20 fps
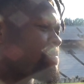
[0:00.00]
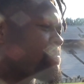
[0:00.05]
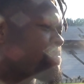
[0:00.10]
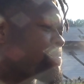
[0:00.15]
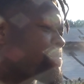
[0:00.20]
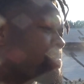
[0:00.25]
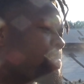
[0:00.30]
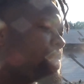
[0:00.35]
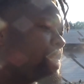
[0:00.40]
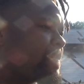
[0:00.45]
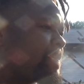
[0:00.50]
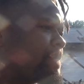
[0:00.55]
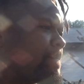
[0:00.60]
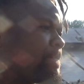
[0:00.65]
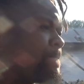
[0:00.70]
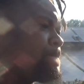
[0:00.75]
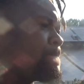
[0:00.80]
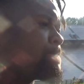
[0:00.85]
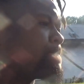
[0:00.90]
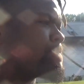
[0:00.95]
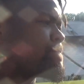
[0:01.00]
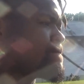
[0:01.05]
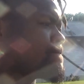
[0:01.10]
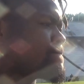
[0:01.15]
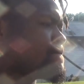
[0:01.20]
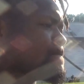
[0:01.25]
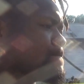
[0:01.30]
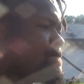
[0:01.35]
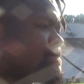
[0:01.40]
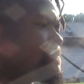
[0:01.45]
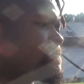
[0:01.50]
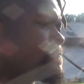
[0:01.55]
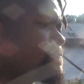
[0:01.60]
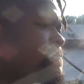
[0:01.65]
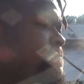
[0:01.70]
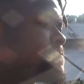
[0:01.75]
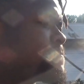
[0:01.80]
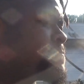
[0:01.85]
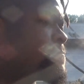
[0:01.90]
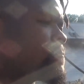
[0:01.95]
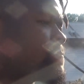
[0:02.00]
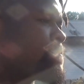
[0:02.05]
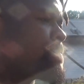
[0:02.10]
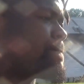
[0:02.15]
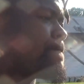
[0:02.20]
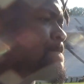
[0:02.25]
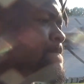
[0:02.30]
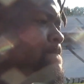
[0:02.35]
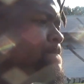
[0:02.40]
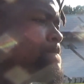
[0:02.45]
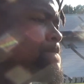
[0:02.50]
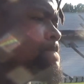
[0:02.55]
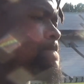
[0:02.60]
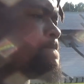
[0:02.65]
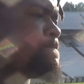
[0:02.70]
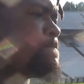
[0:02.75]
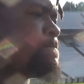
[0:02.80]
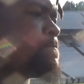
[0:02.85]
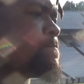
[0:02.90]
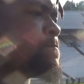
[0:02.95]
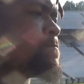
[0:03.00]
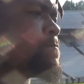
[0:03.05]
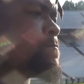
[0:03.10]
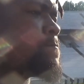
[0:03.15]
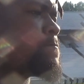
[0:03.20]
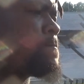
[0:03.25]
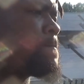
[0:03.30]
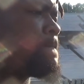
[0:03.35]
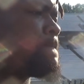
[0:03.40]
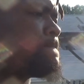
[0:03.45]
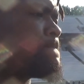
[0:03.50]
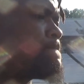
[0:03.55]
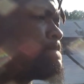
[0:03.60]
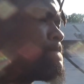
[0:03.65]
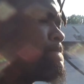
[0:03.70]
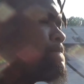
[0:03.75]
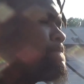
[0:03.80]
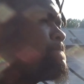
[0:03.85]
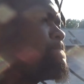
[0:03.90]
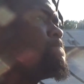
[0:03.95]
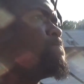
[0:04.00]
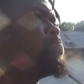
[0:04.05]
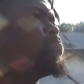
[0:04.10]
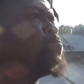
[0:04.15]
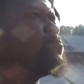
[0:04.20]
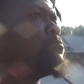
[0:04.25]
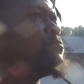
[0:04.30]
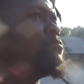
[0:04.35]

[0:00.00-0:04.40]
The defense is, is now the more experienced, mature group, uh,